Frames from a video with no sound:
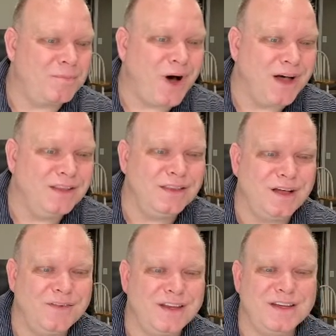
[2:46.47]
pun
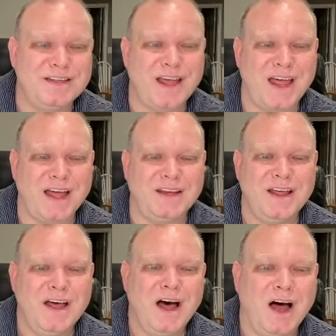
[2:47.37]
loving dad,
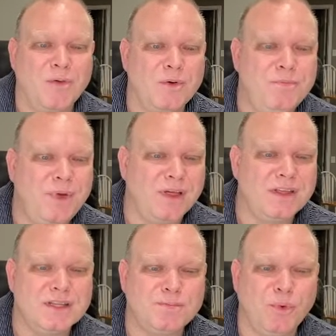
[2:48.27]
a
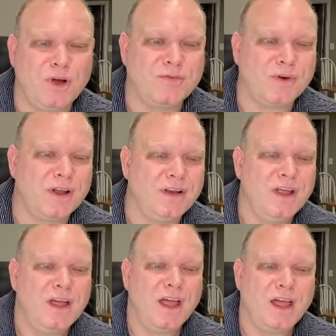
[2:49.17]
rebellious
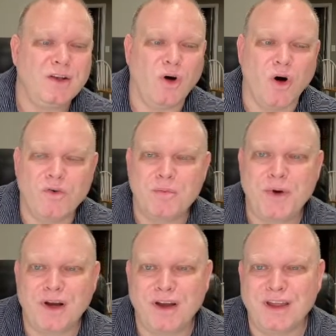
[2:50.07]
boyfriend, and
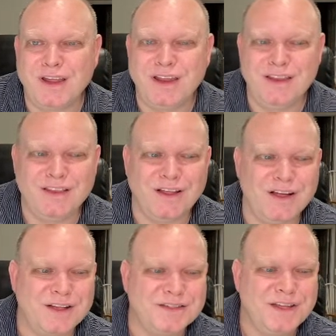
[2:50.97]
overbearing in
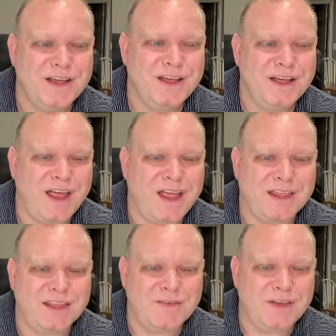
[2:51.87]
laws,
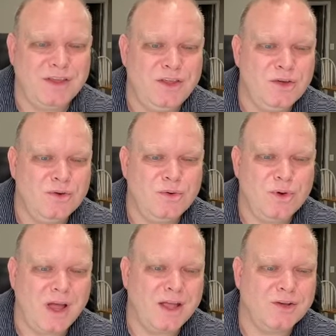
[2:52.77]
and giving
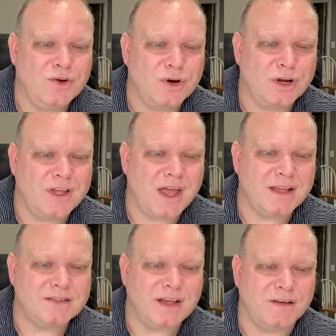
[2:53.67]
you and your
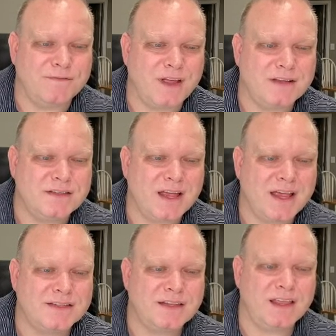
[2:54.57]
guests a
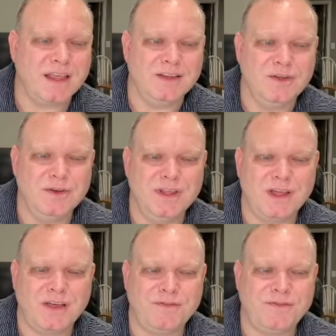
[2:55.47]
fantastic and unique